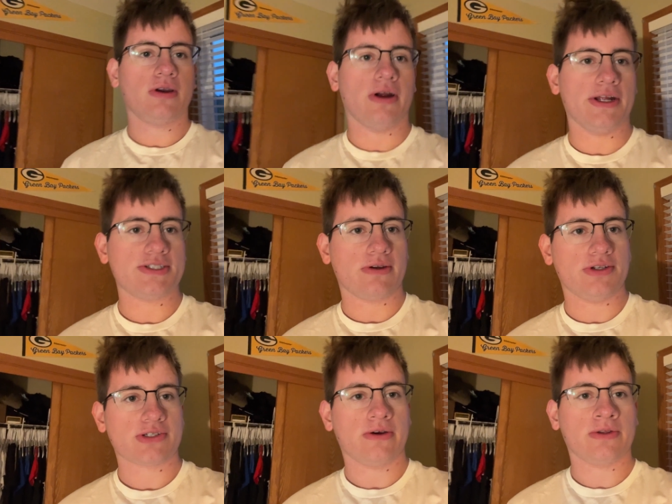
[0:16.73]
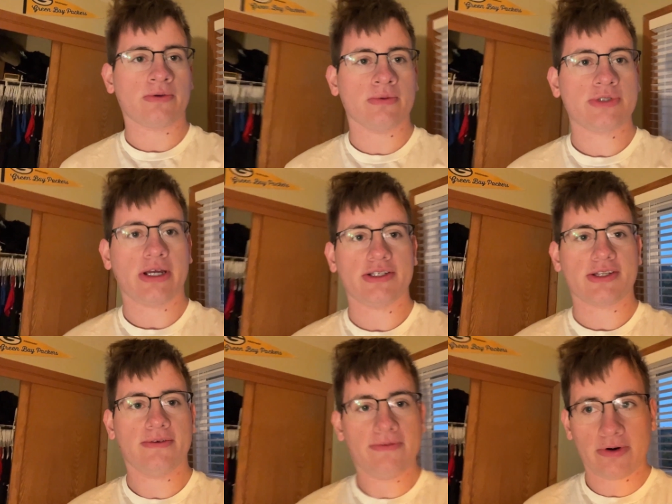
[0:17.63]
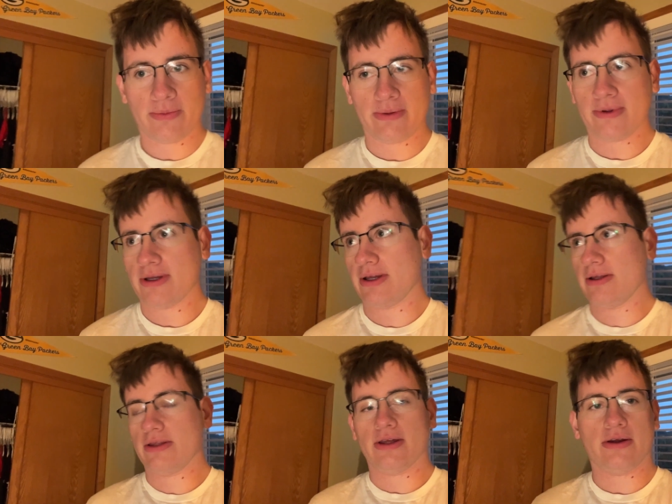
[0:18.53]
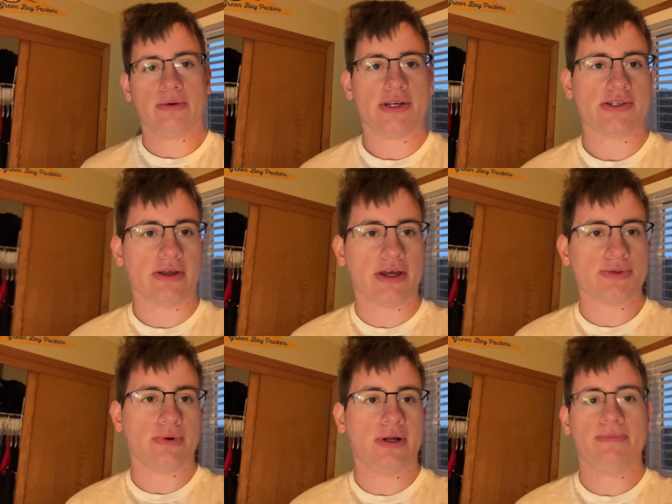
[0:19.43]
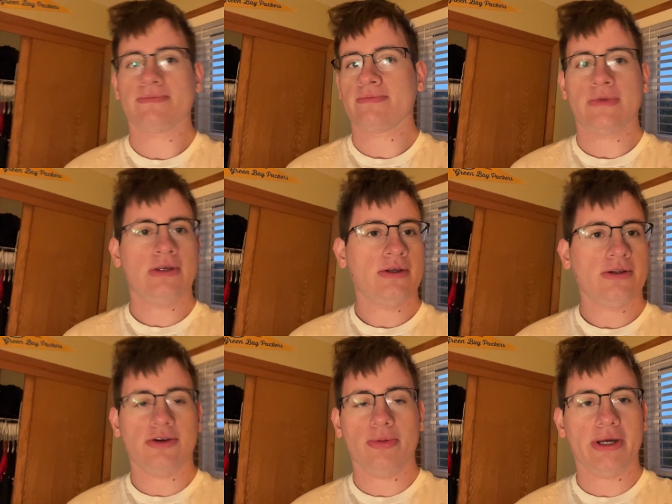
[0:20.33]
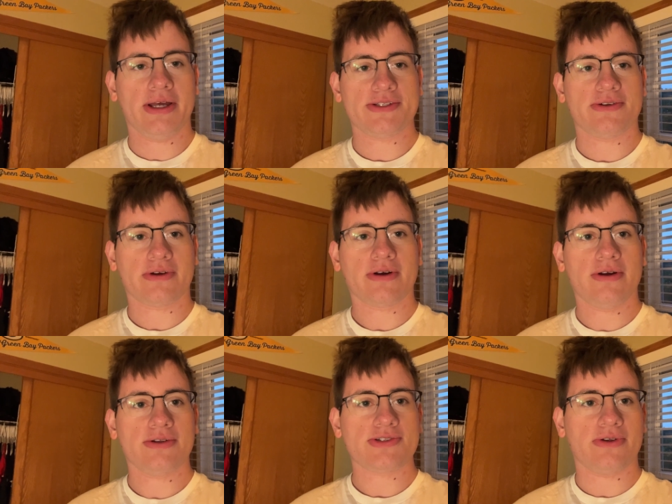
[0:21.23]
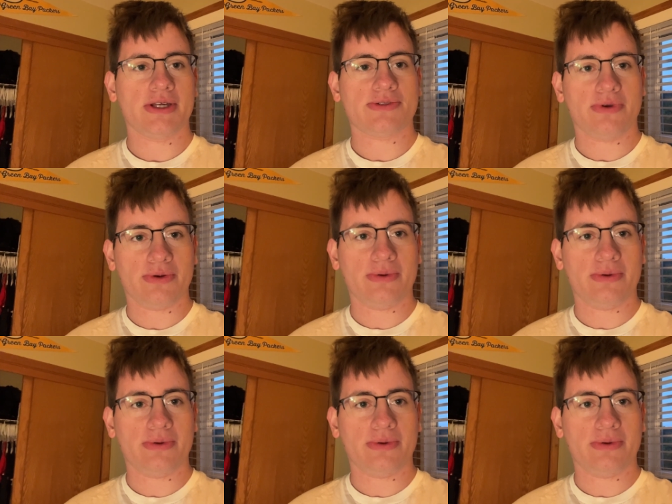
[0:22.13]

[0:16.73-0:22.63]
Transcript: Alright, so I just called the group chat to confirm the uh, rest of the guys were up. Nobody answered the call, so that's really